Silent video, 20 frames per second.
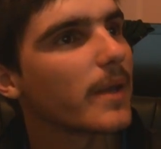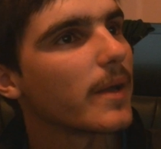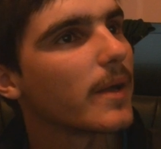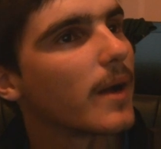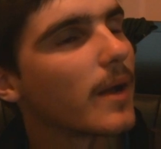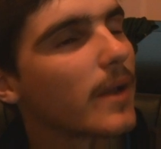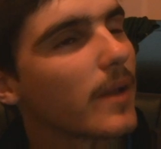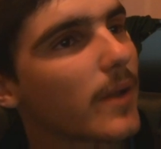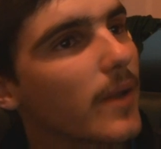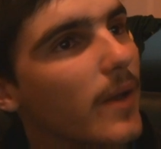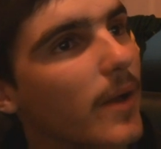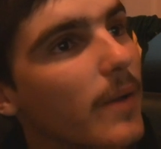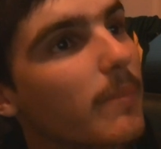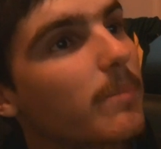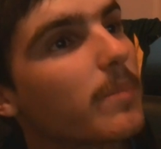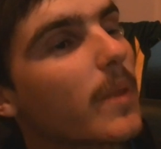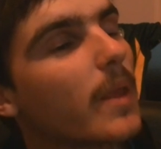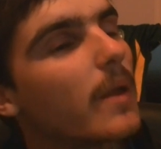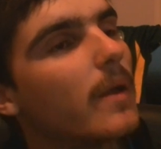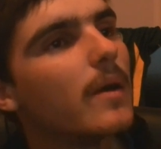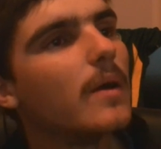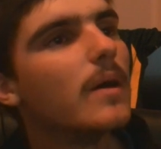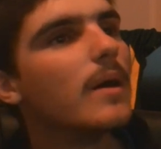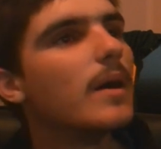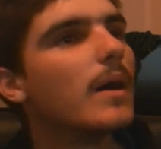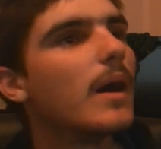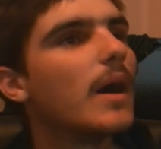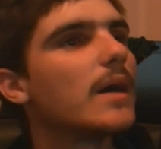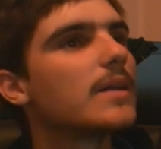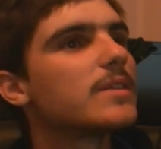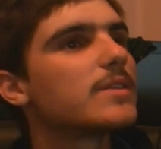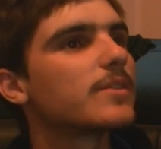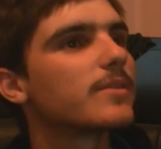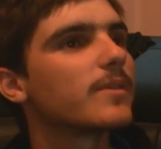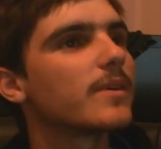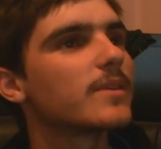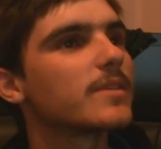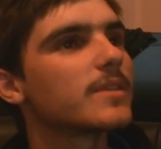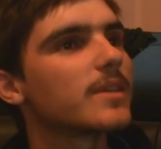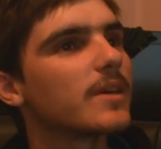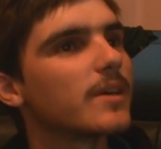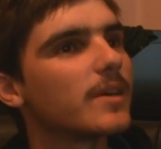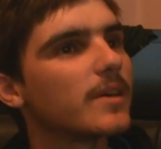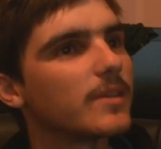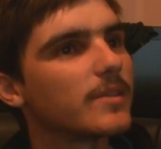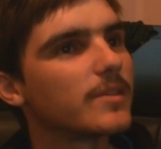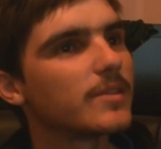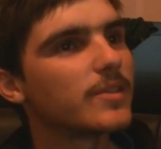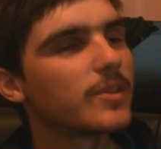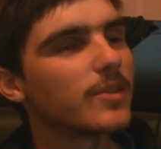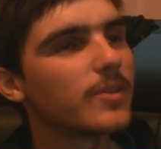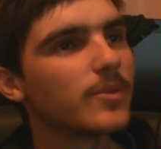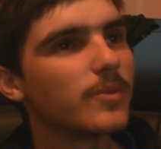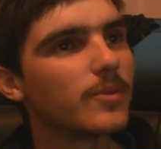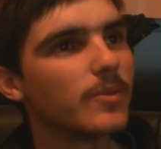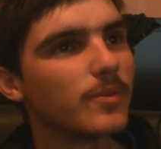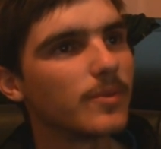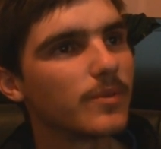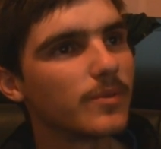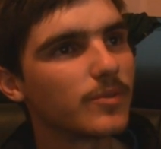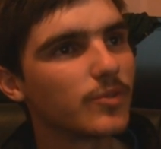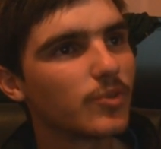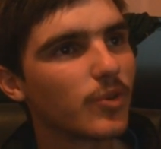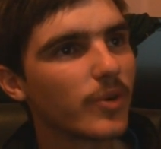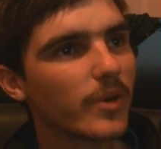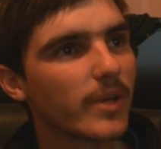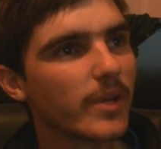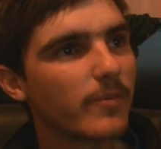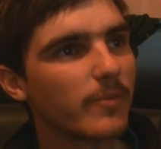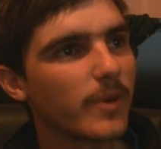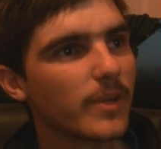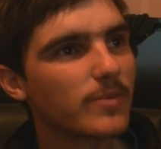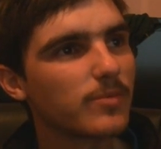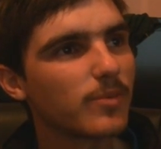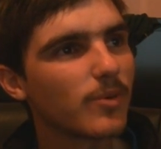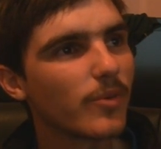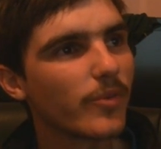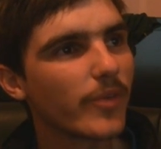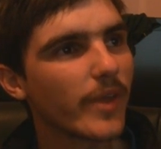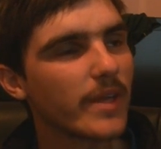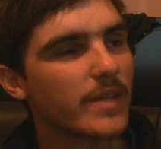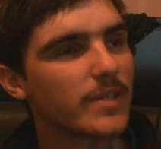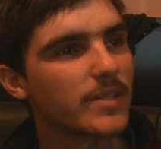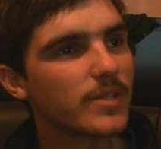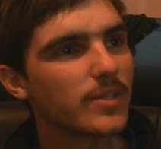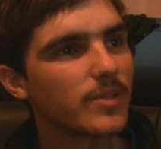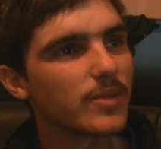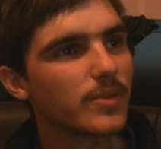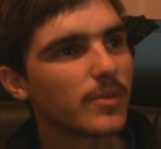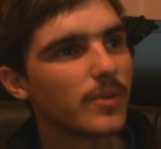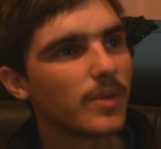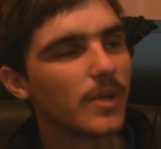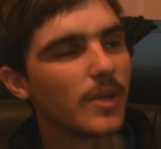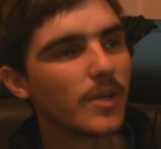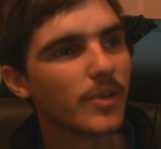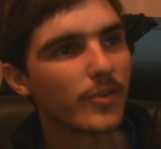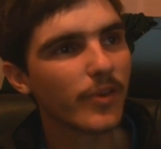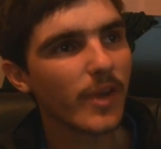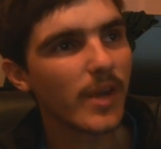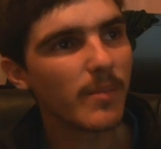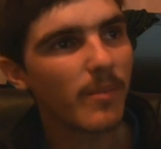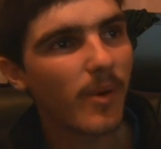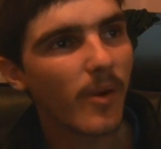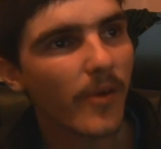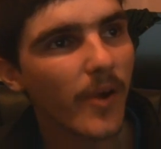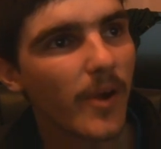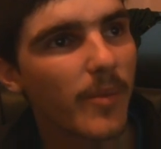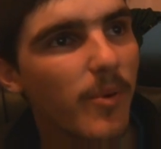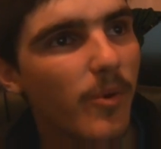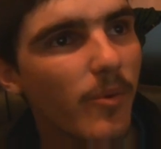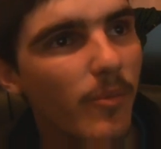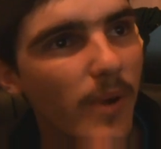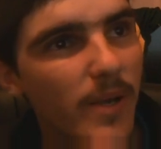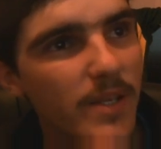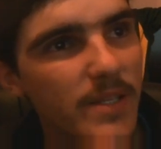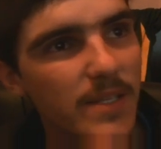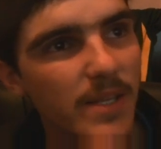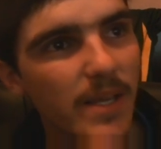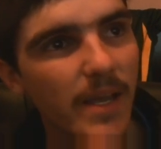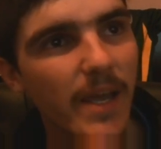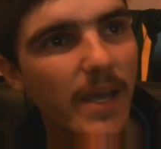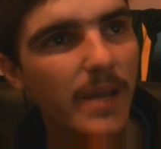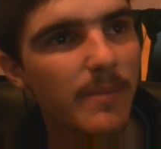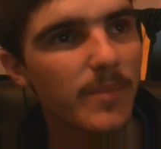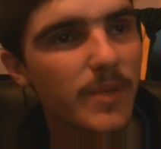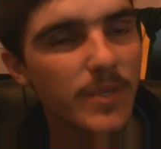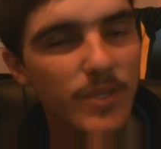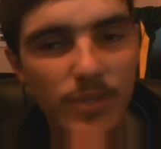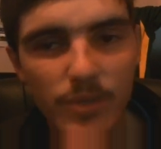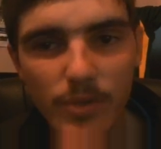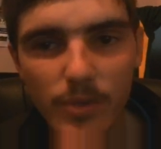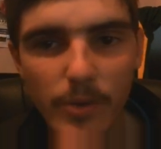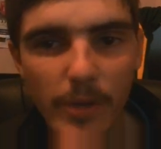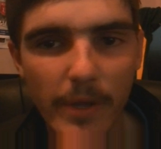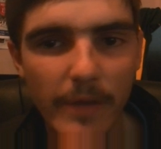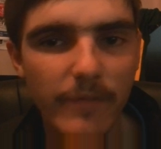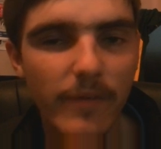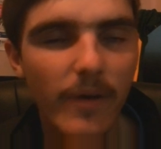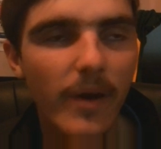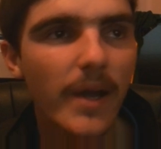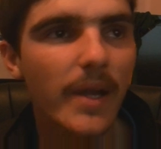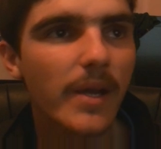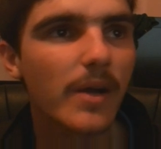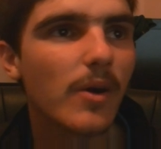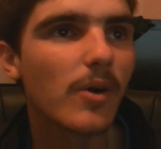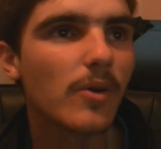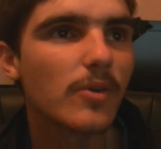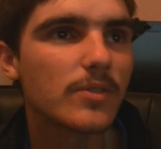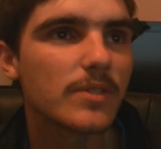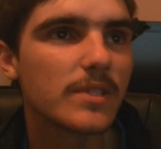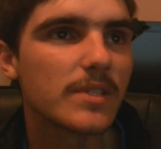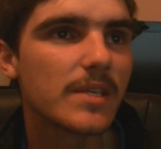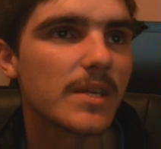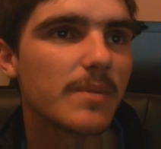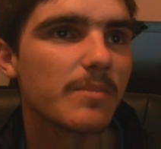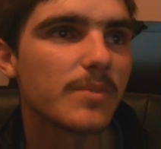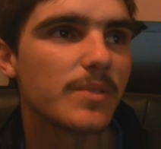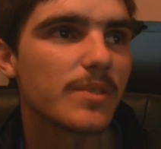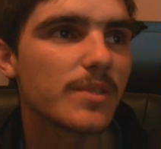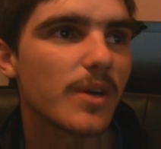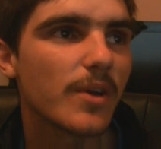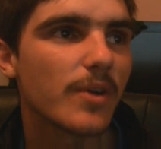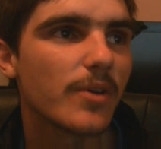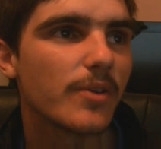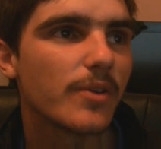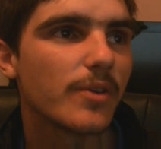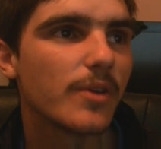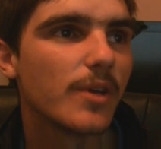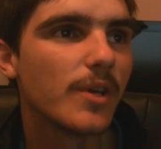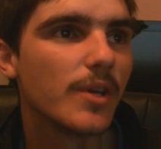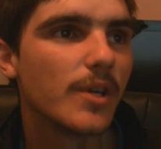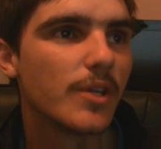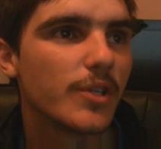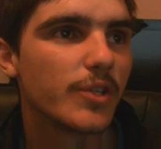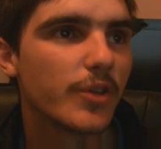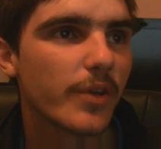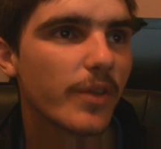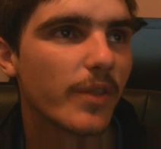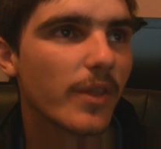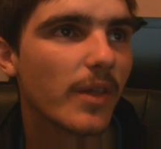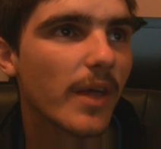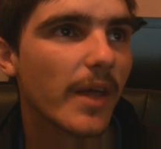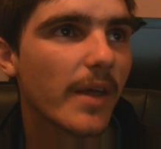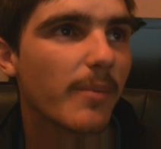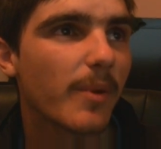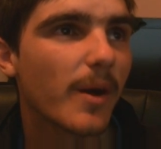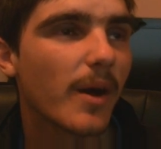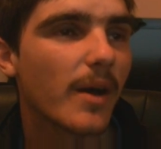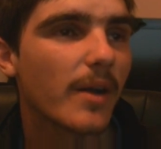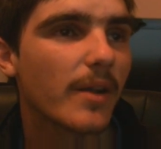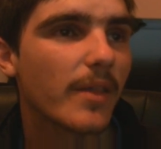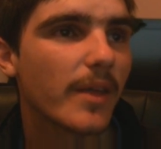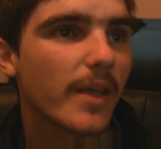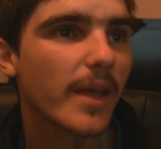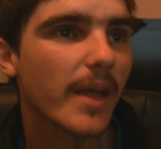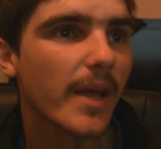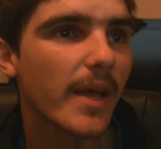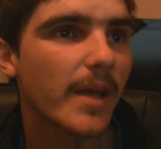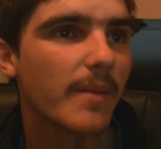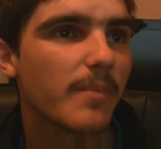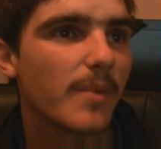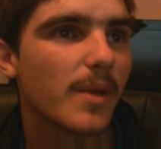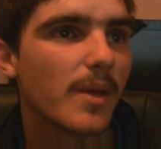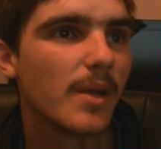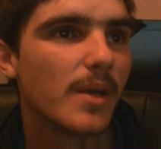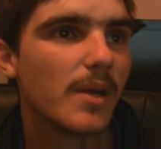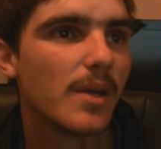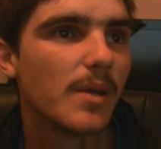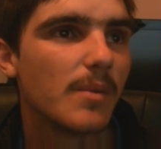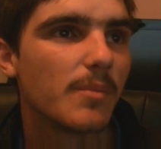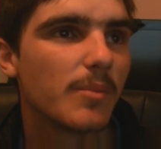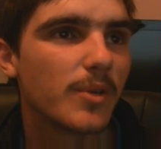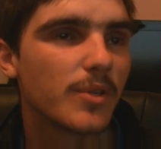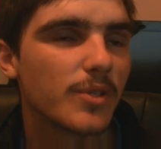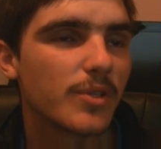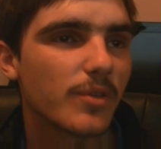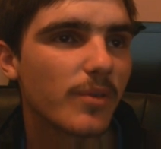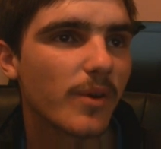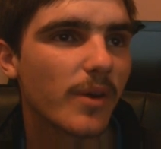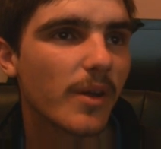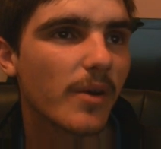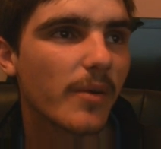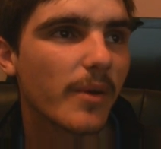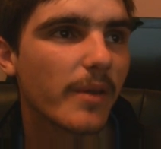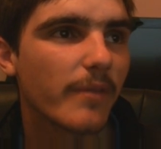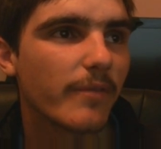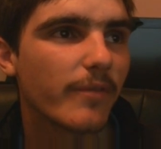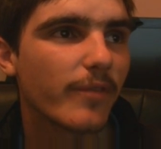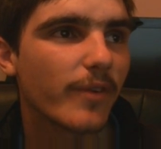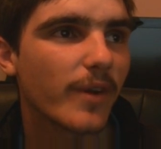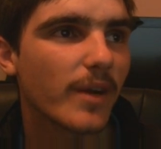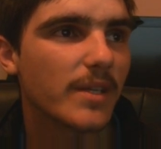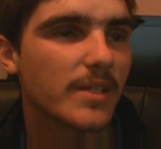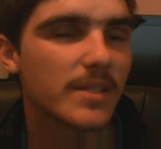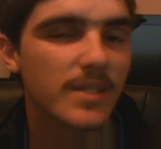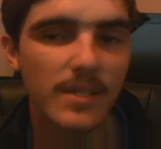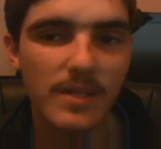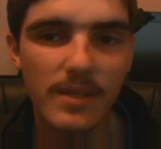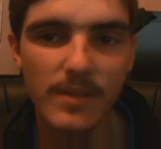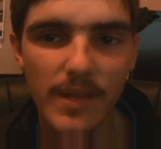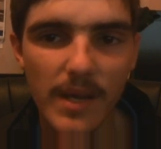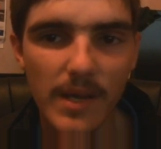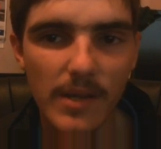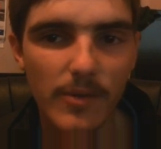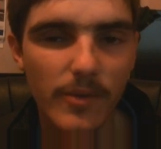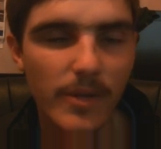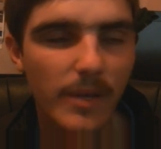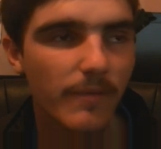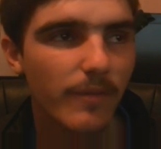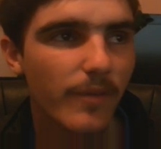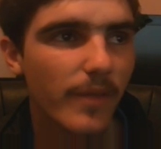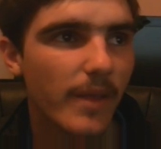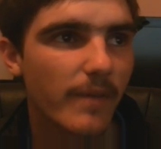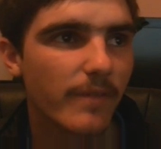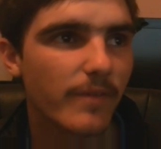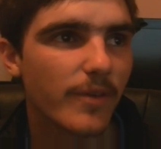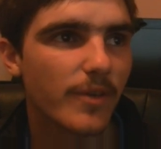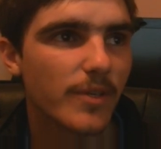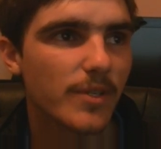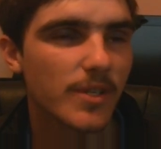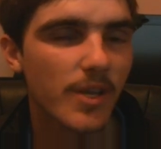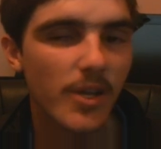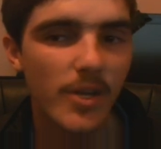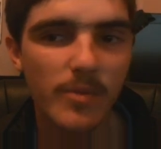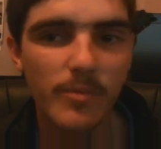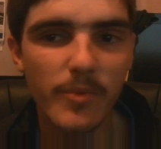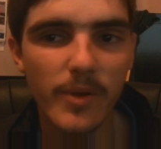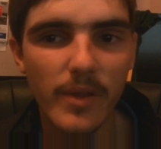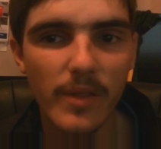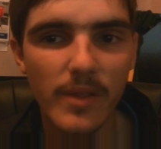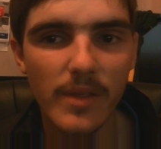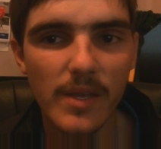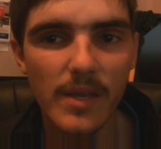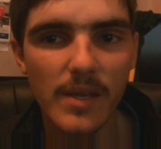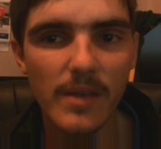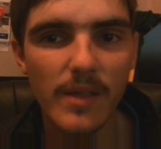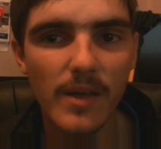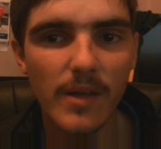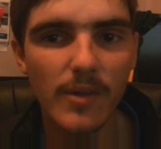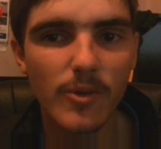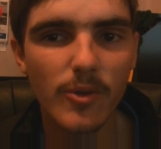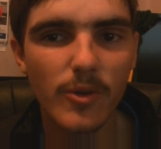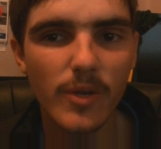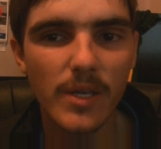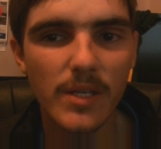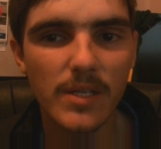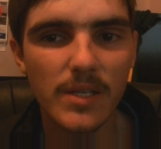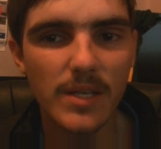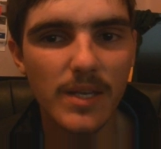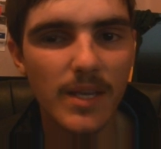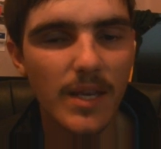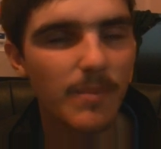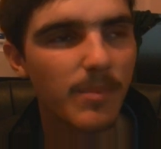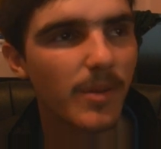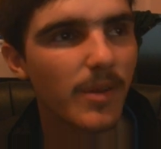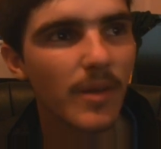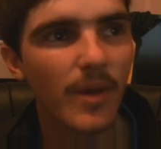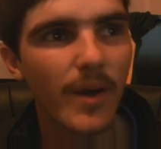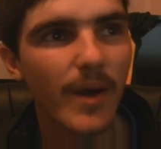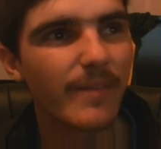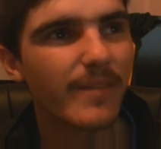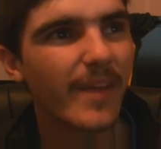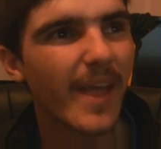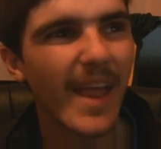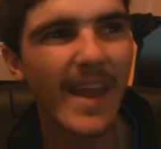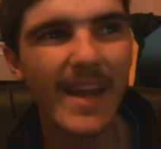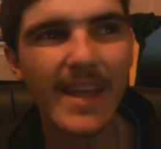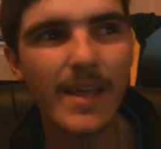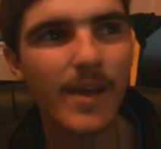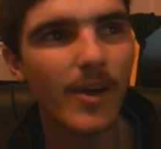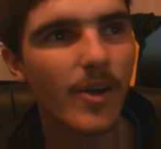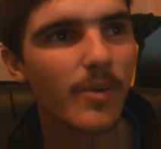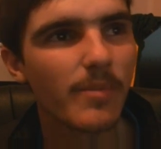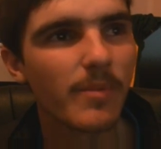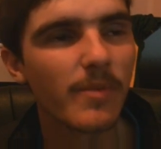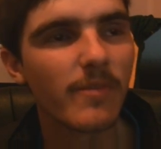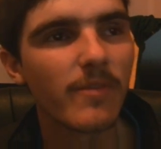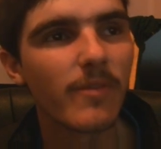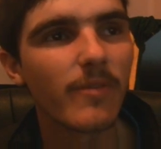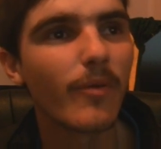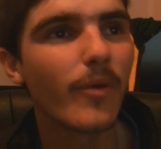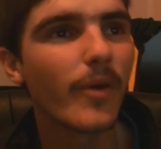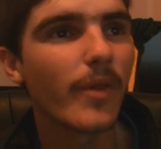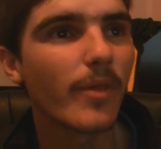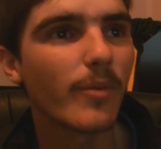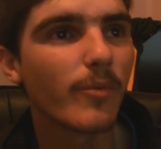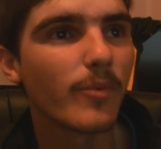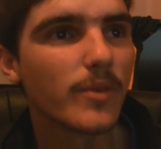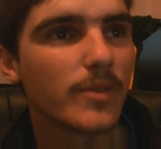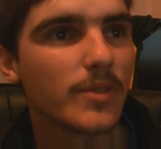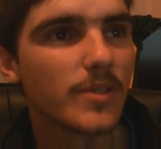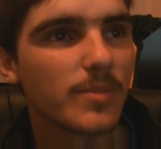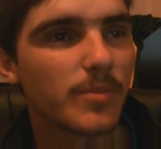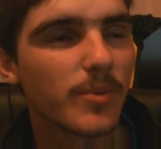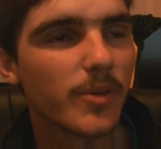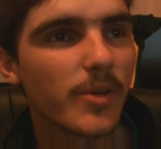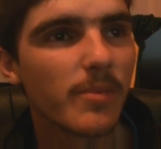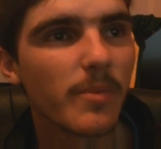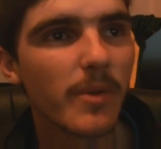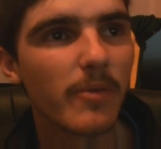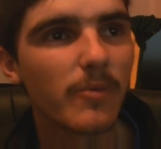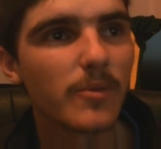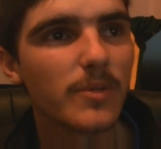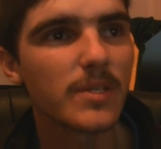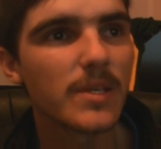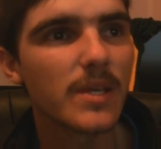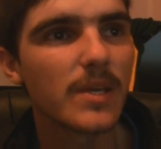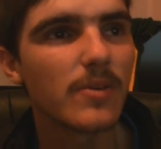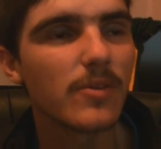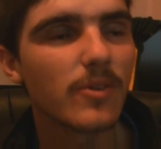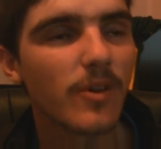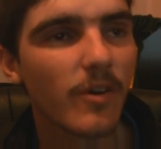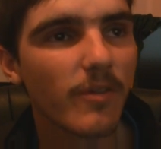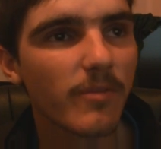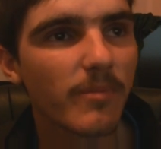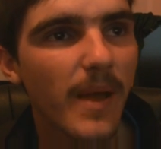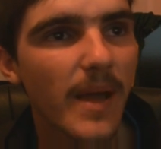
I don't know. Toronto 2, drawing West Wallsend 2. Grant Morrow put Westie ahead, but 2 quick fire goals to Tim Stone during the latter part of the game put Toronto in front. They were looking for their first home win of the year. They were looking to keep alive any hope of avoiding the wooden spoon, but it was killed off.